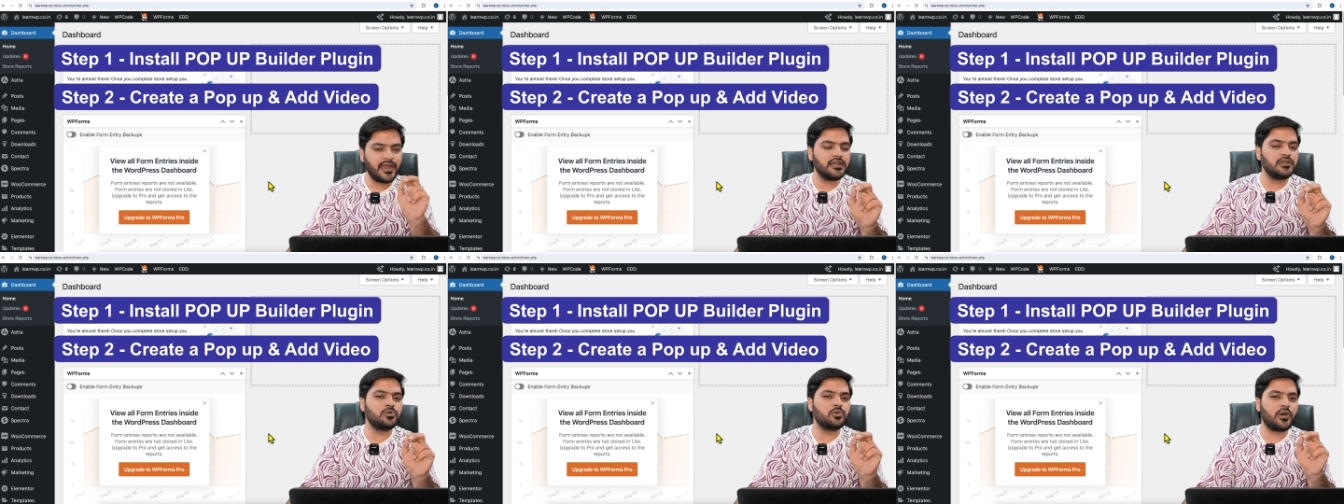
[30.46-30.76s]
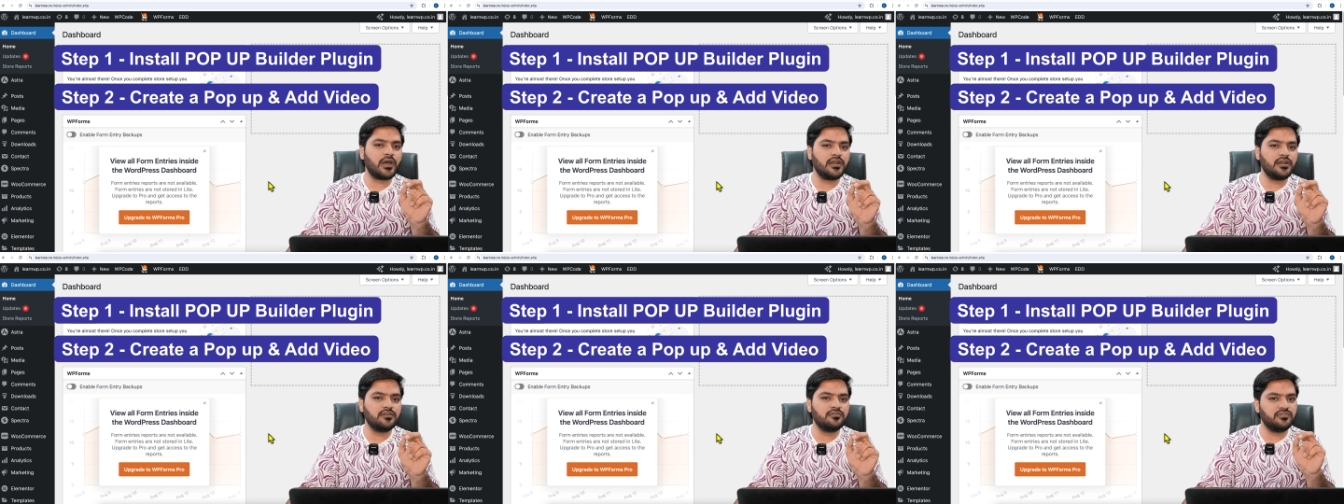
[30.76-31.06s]
and
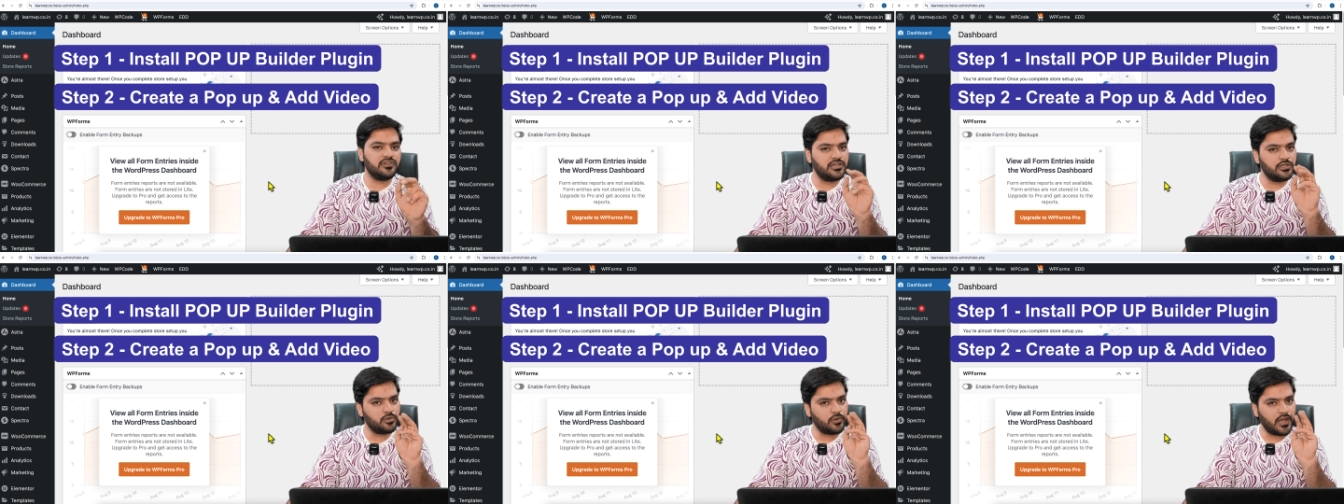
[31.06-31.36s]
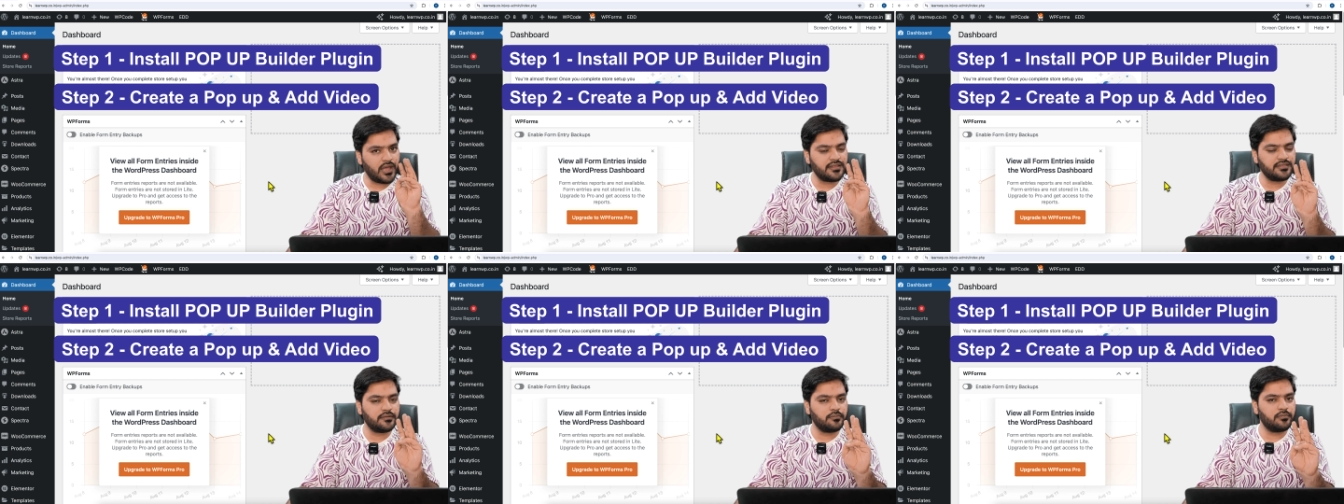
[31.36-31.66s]
to add a video.
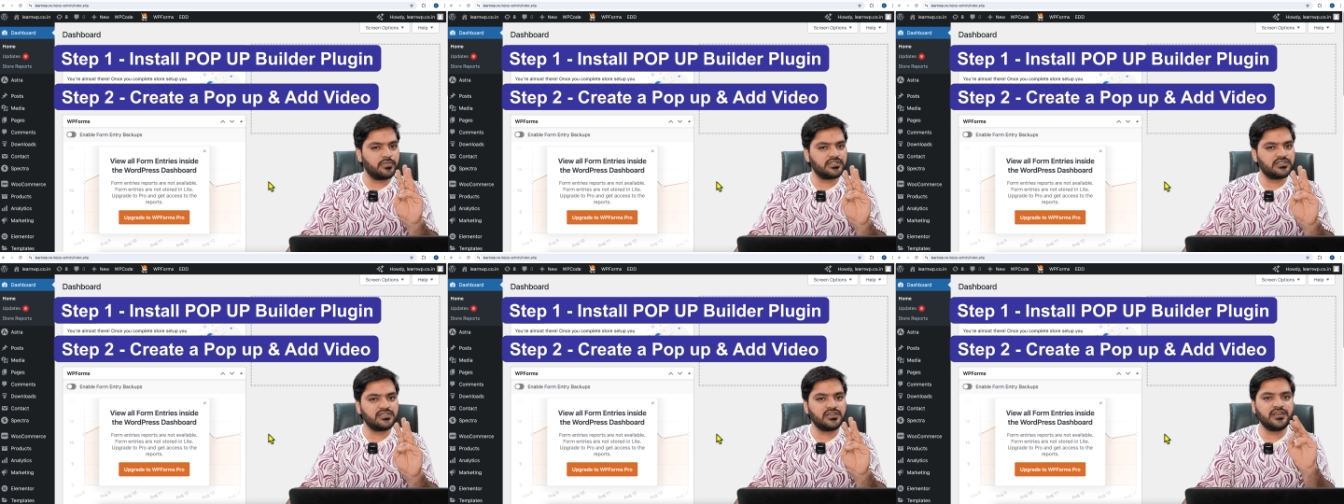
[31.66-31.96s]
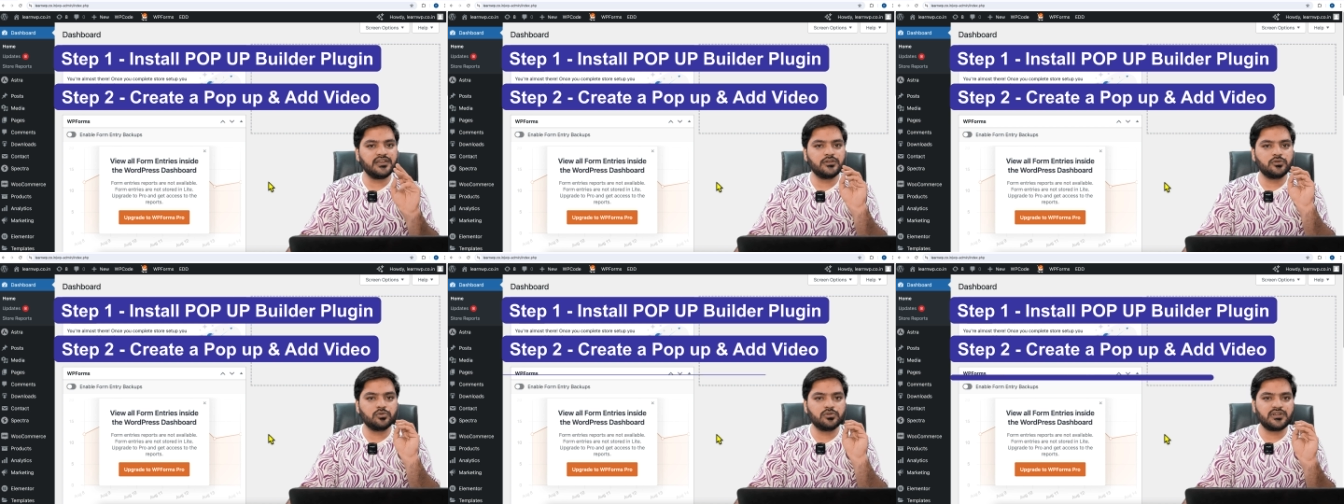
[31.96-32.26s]
And number
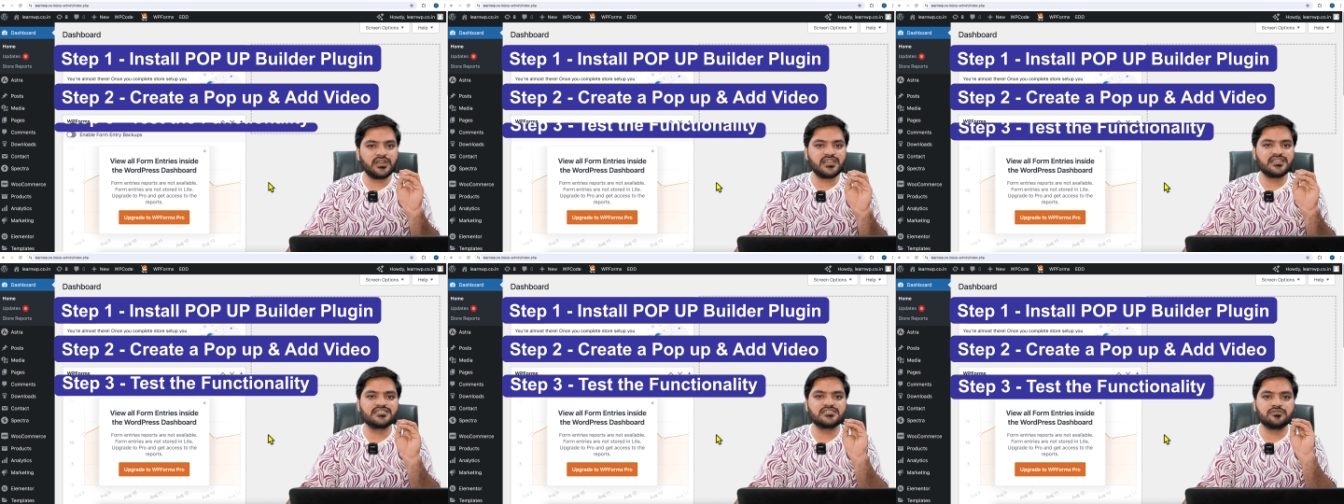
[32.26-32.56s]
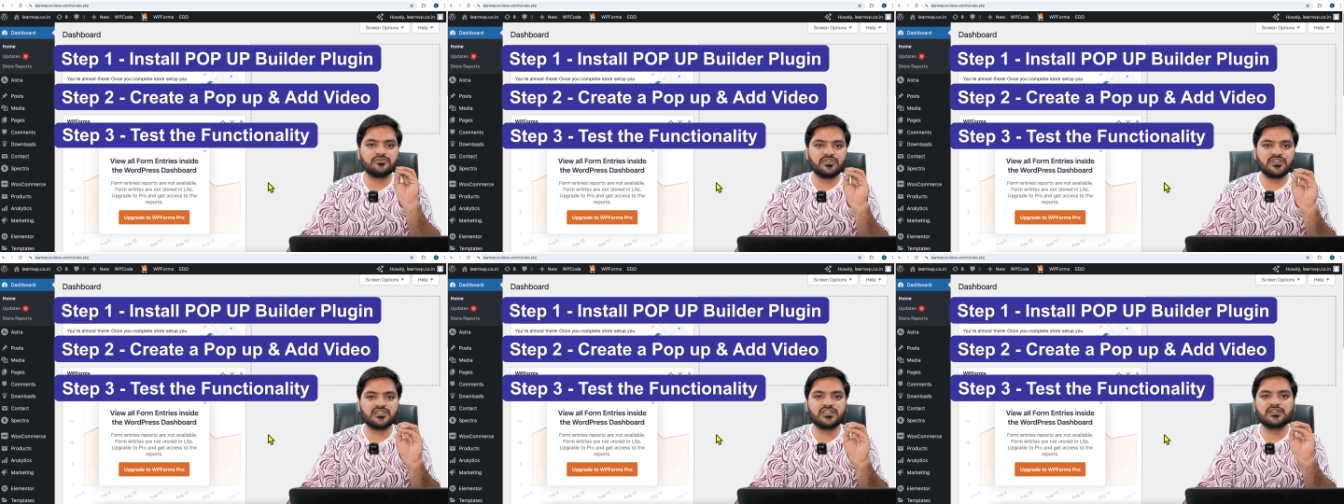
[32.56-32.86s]
three, to test
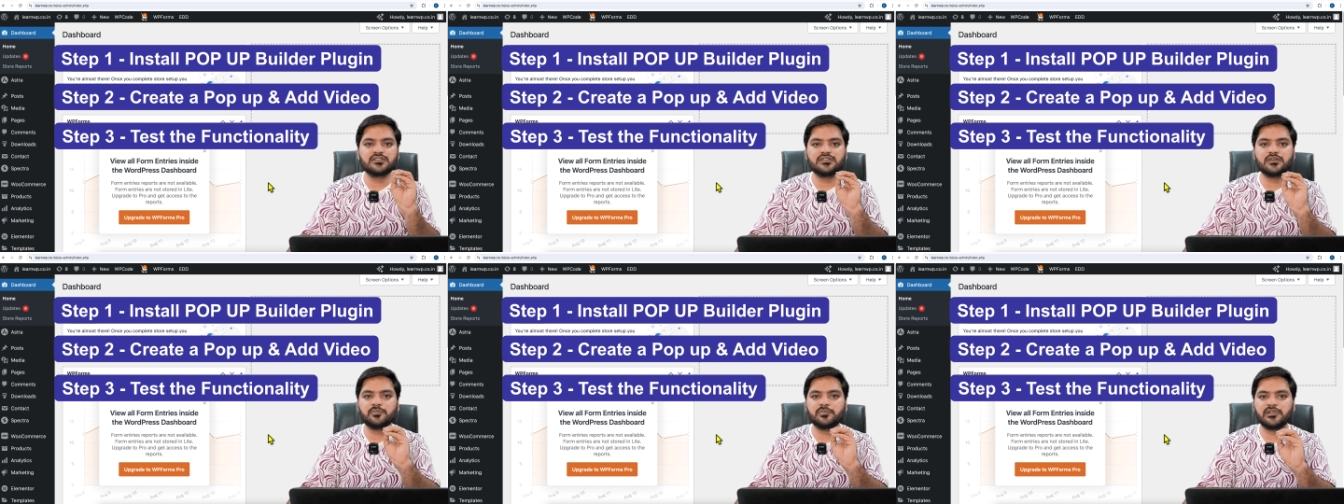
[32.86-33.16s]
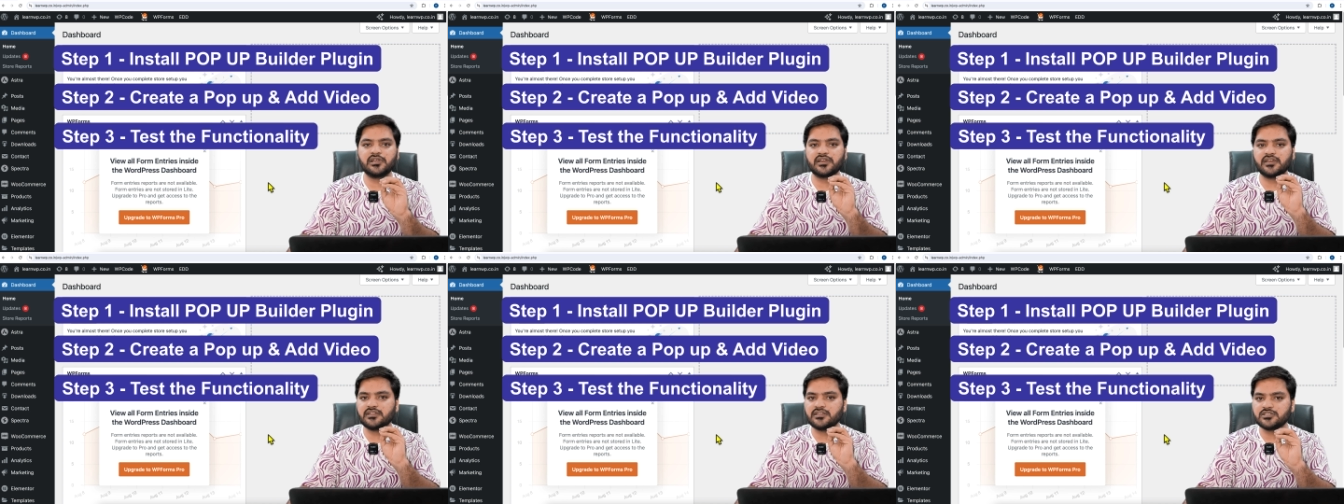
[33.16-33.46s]
whether the
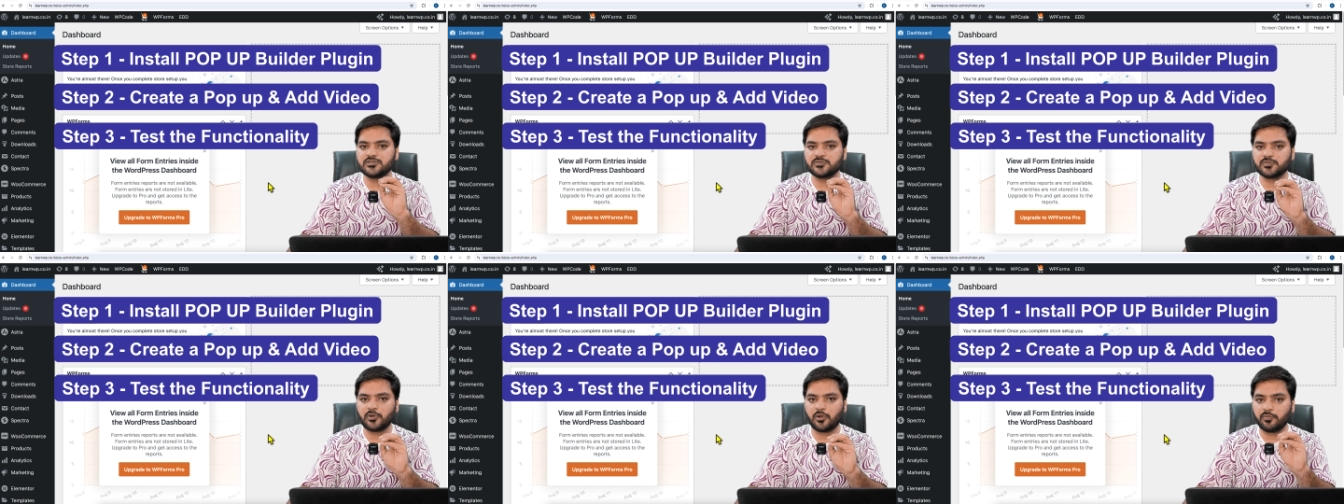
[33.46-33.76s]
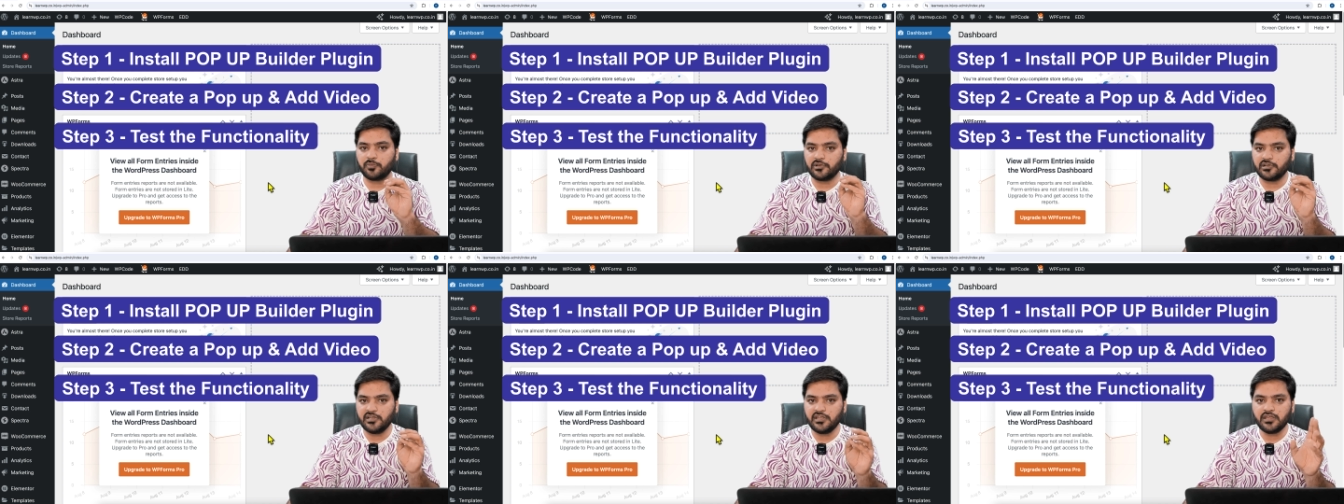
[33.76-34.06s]
plugin is
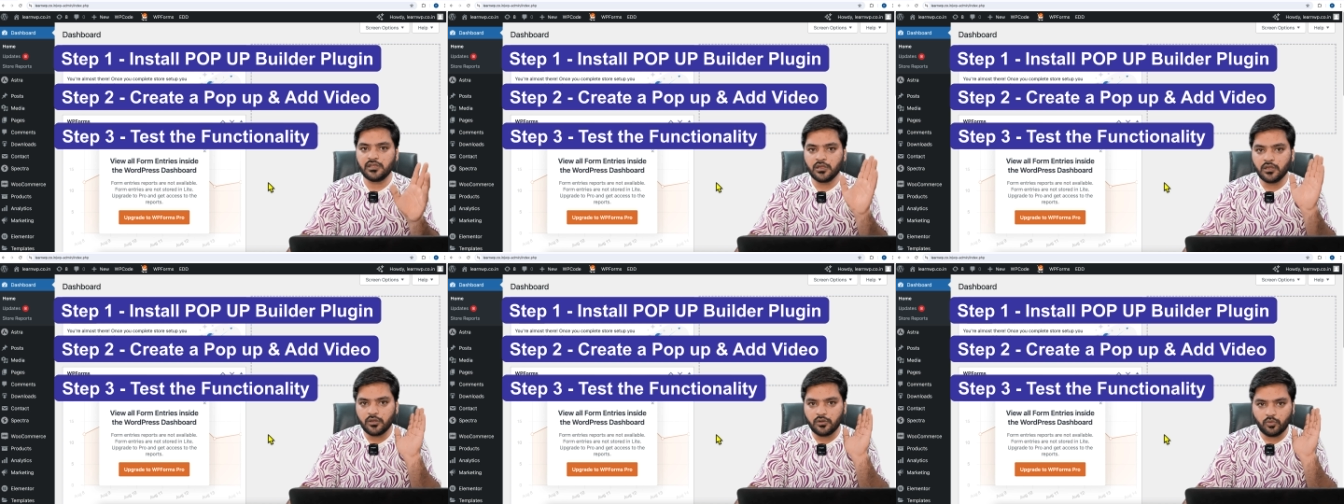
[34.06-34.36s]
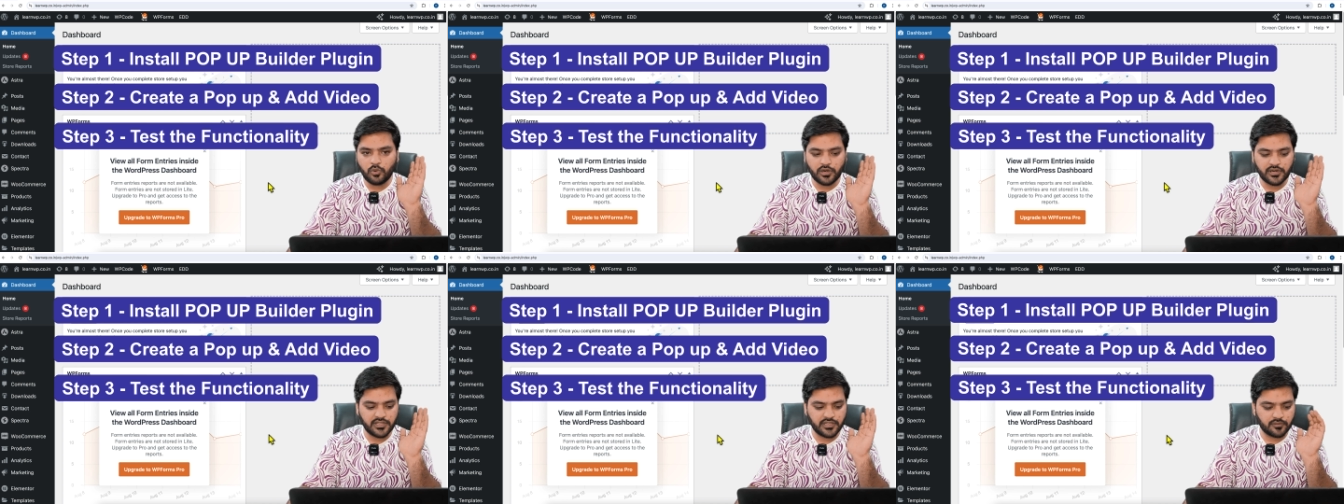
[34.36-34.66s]
properly
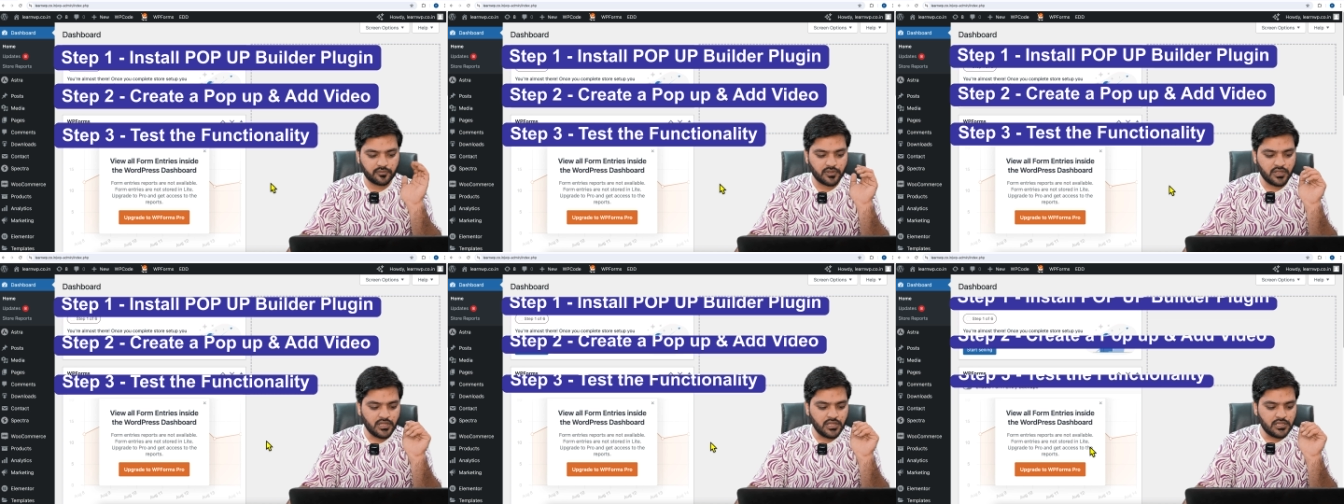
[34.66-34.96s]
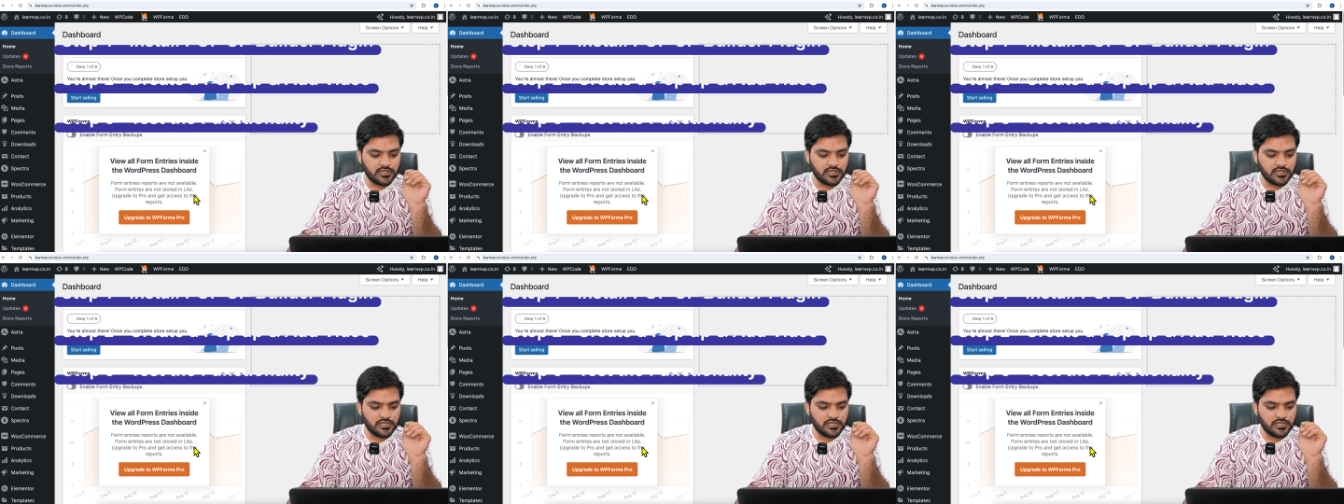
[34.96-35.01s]
working.